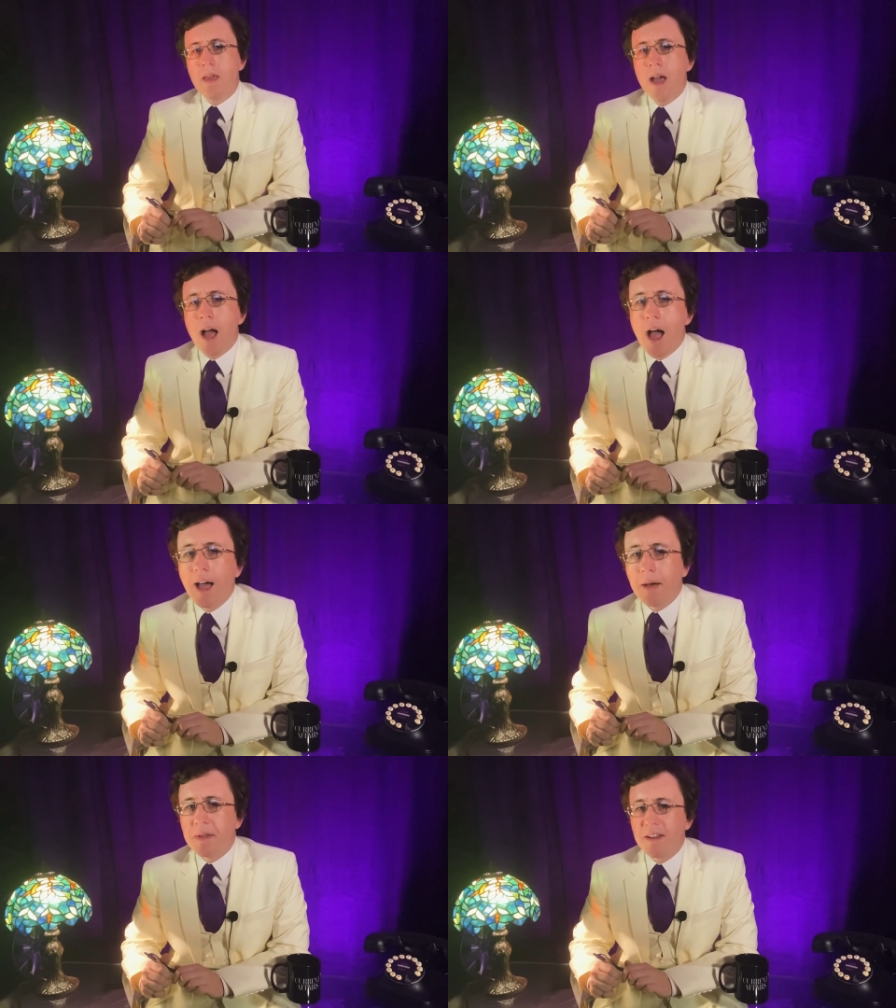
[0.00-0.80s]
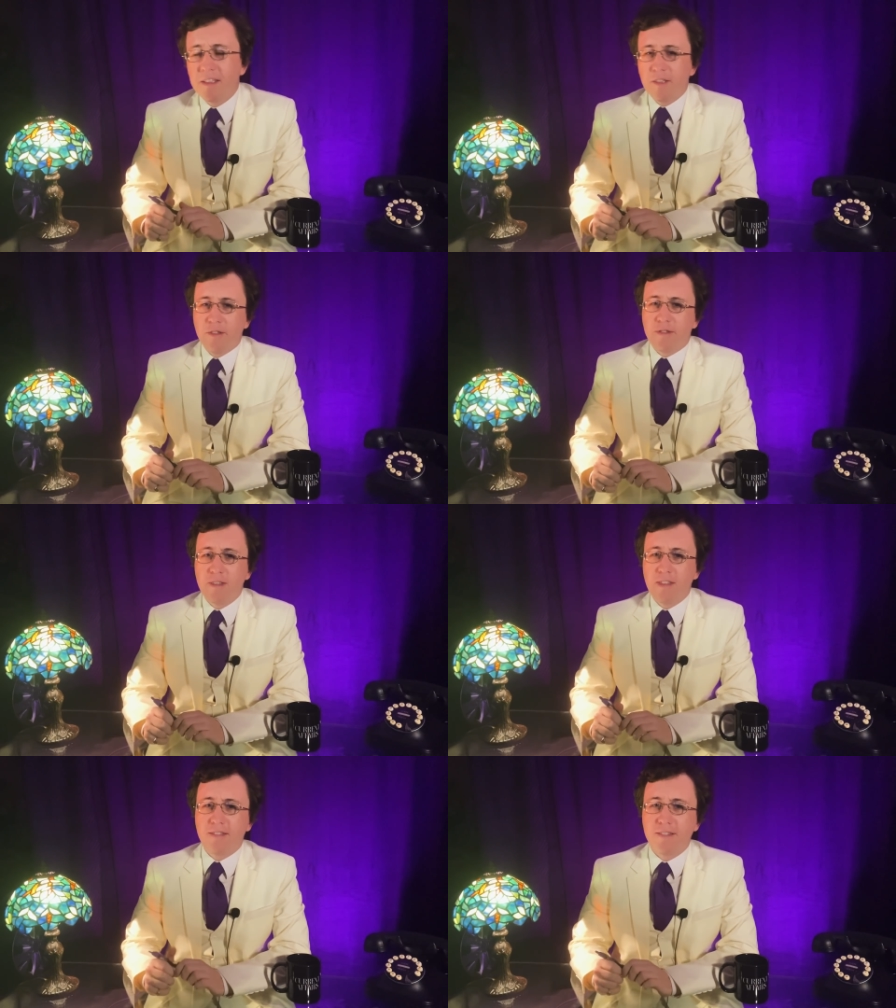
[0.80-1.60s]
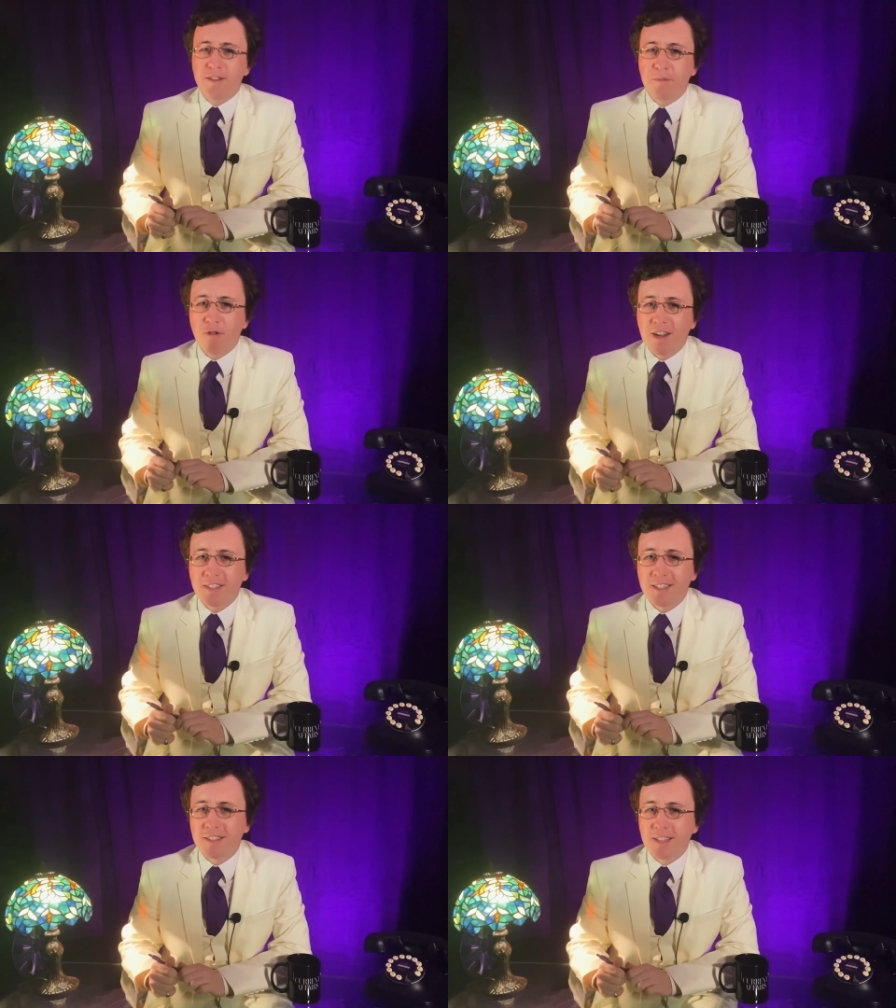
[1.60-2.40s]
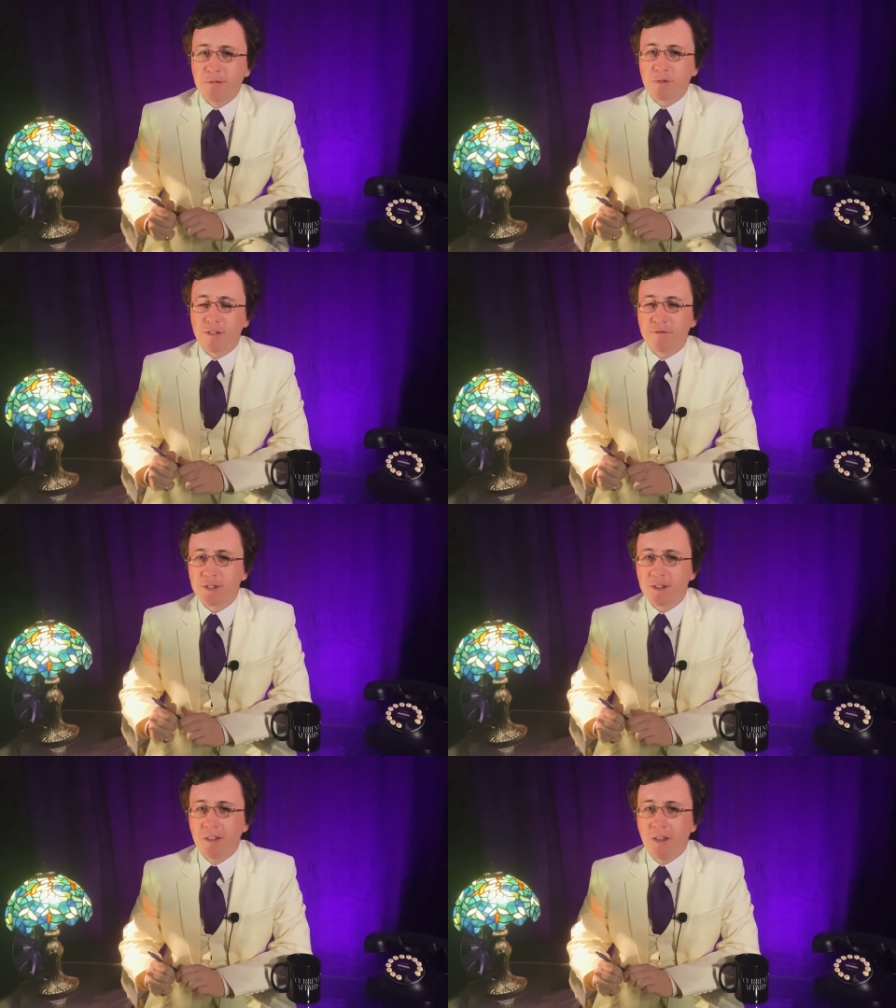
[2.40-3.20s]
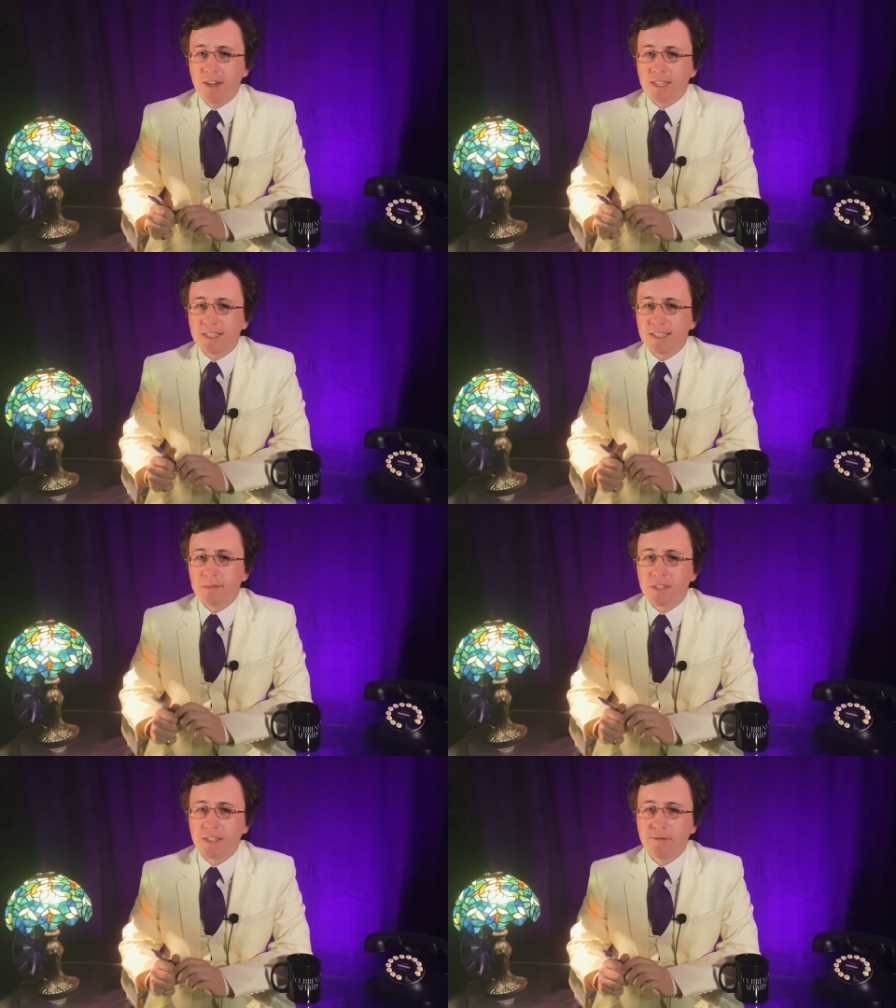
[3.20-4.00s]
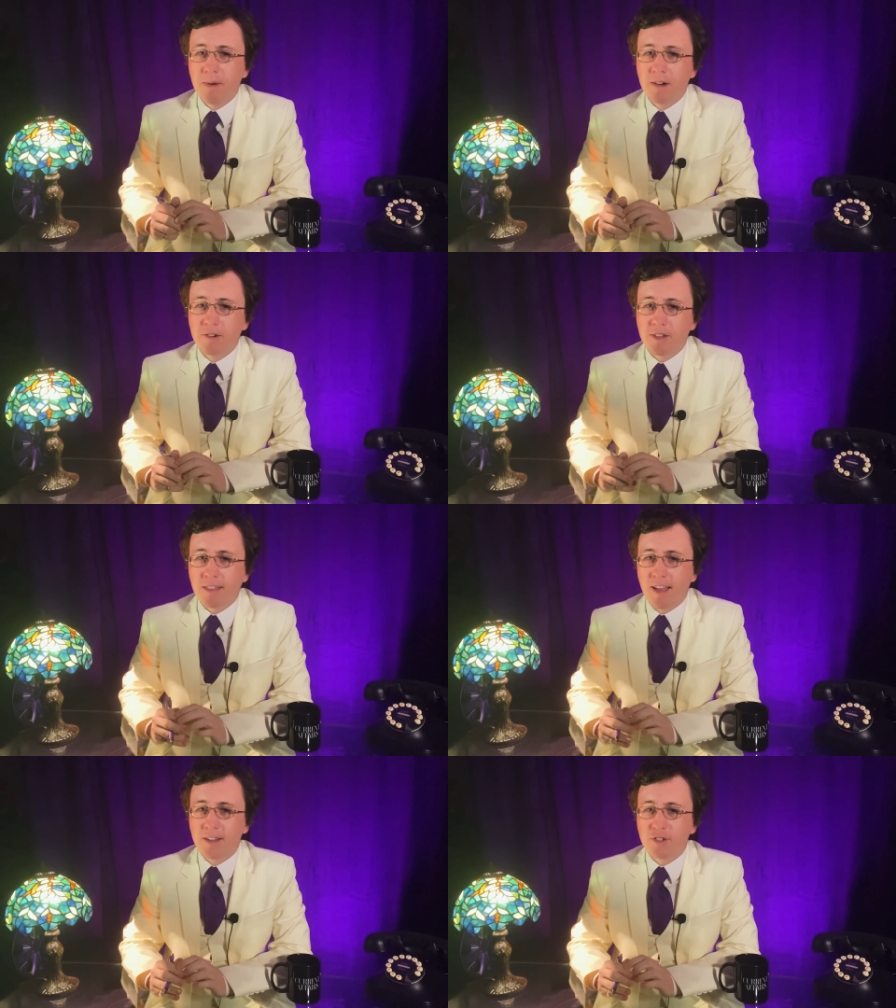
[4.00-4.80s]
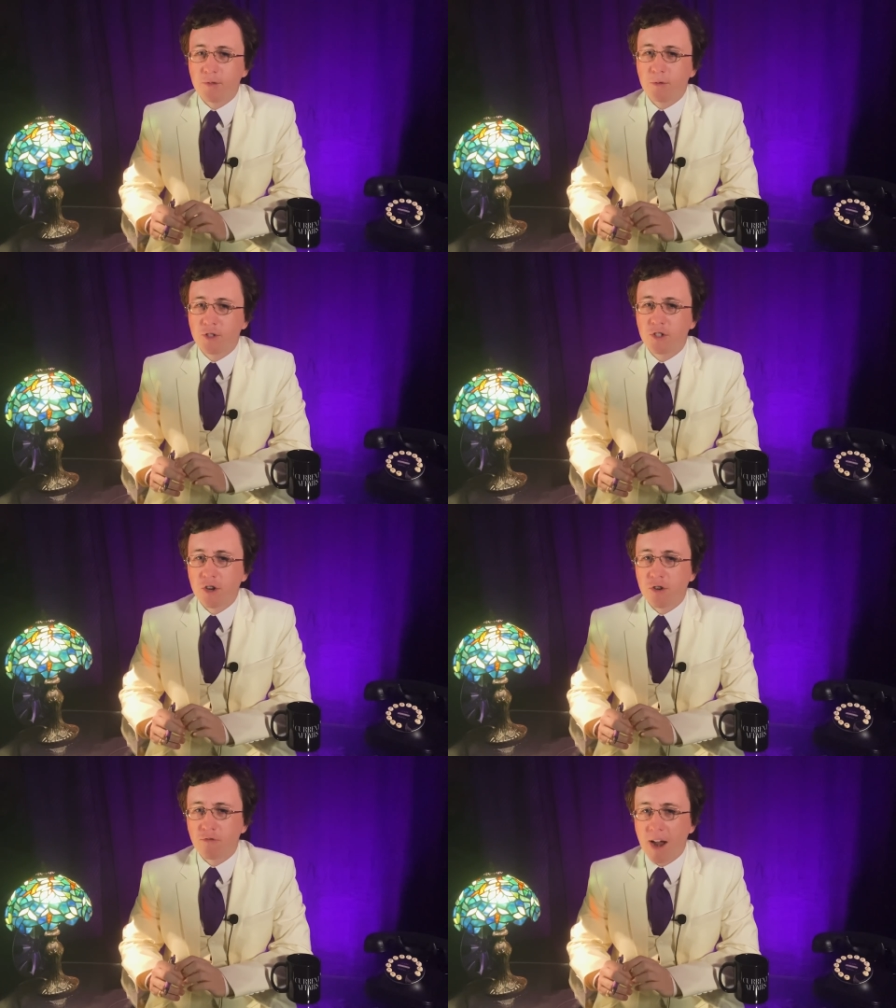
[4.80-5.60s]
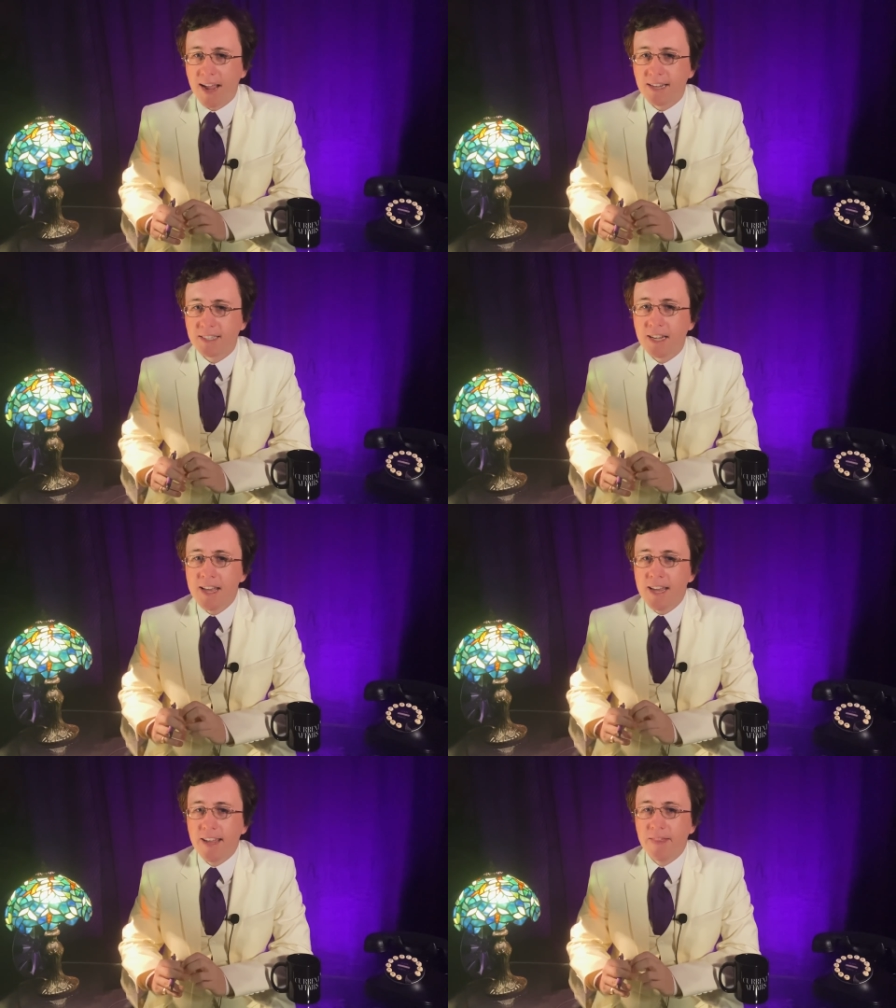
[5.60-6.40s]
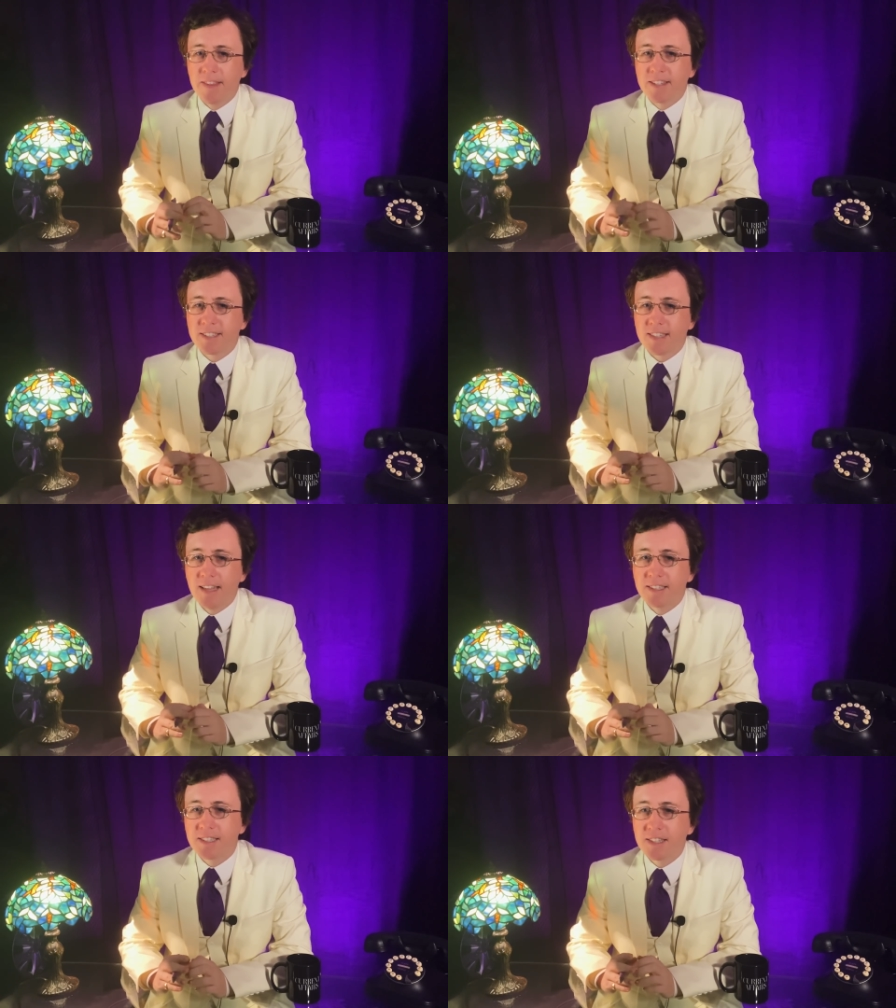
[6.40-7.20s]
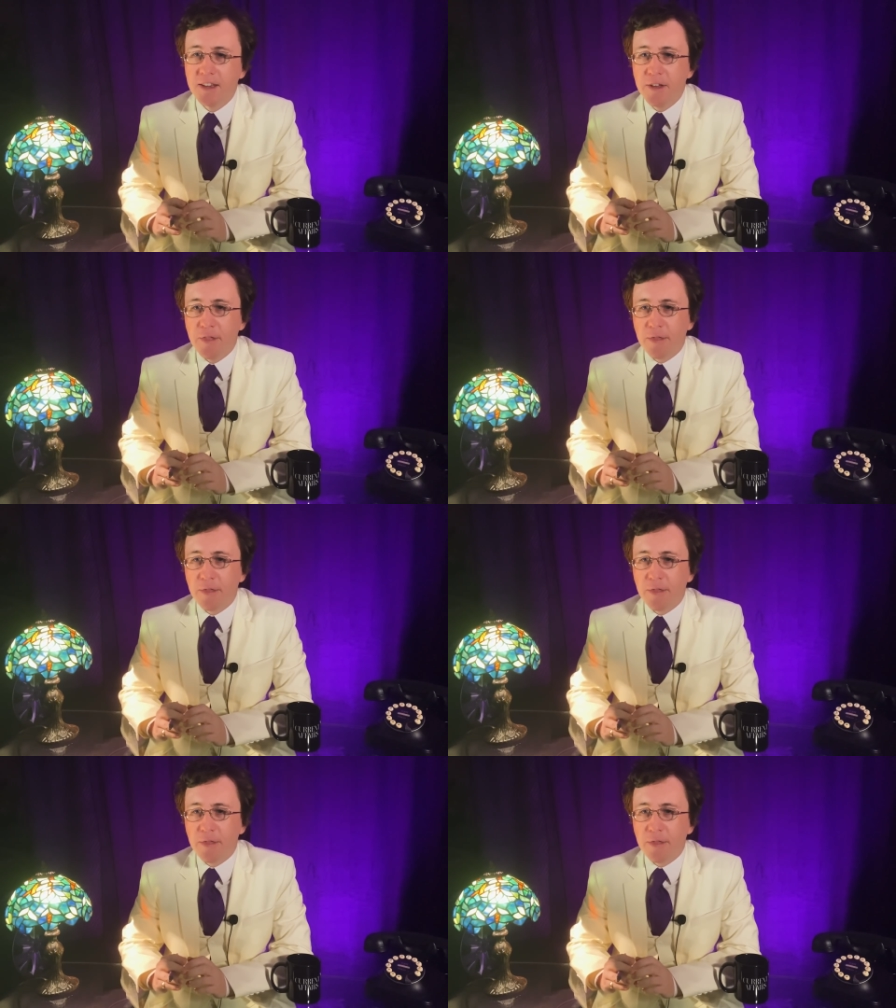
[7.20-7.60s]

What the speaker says: Yeah, I mean, the depressing thing was that for so long it seemed as if Margaret Thatcher was correct in the sense